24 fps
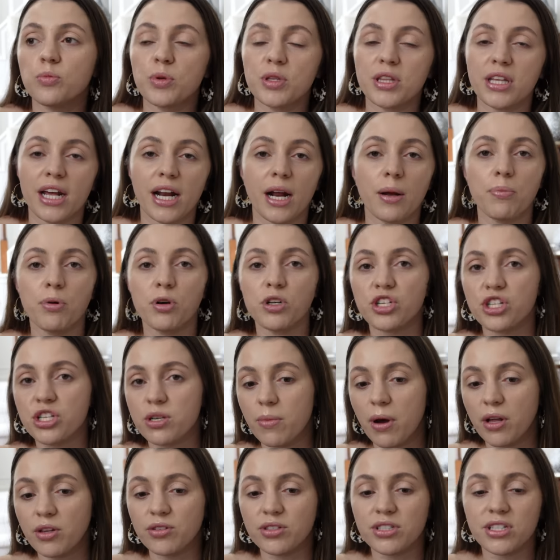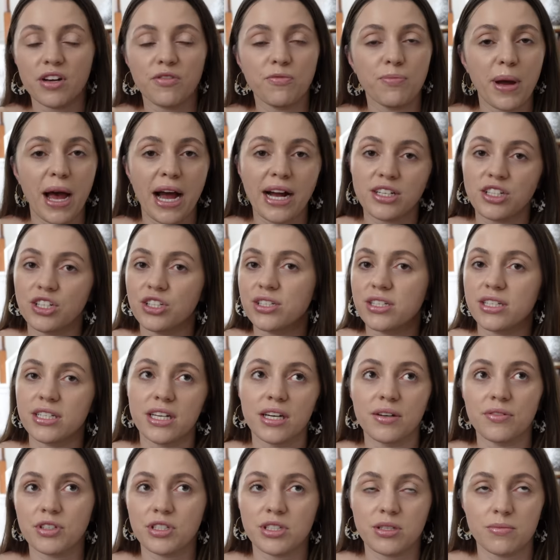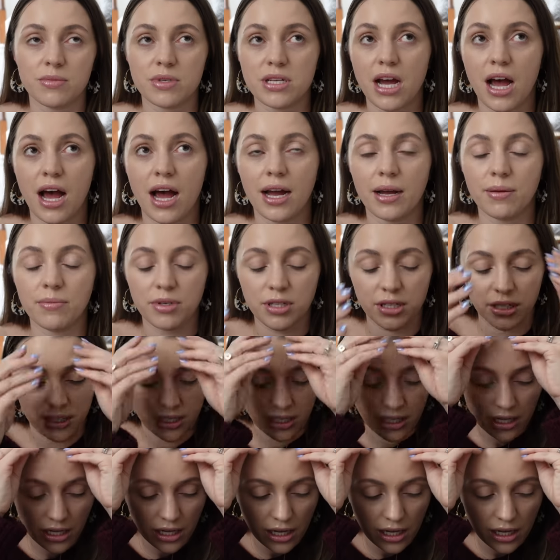but then I pushed some other stuff back just to give us some time to...